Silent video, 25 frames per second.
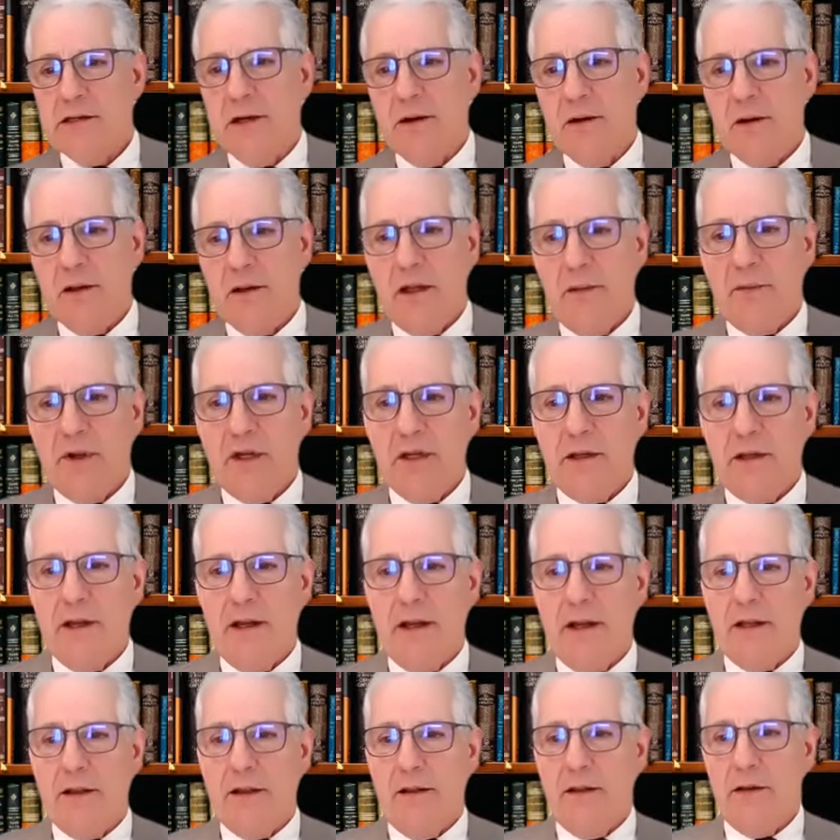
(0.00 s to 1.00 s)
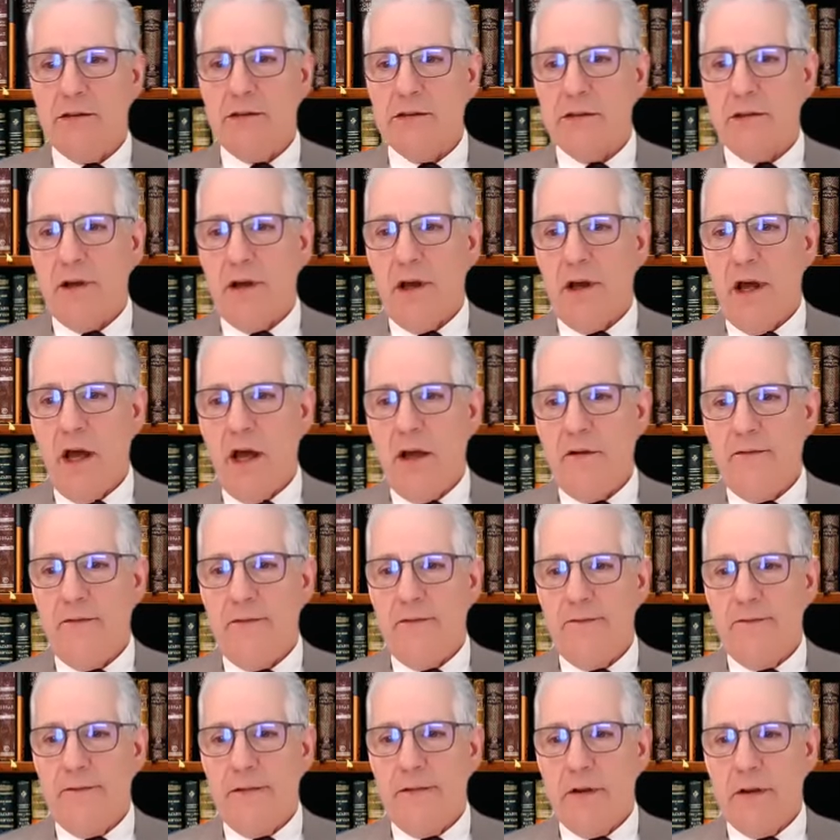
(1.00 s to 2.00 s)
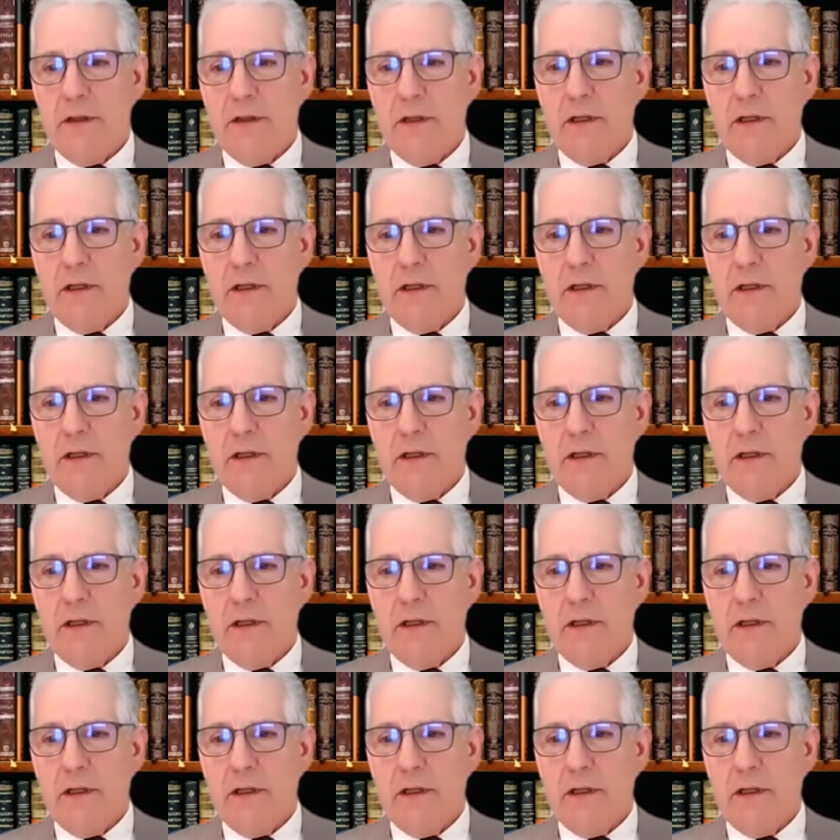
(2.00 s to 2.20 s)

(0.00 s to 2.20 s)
So let me take this off.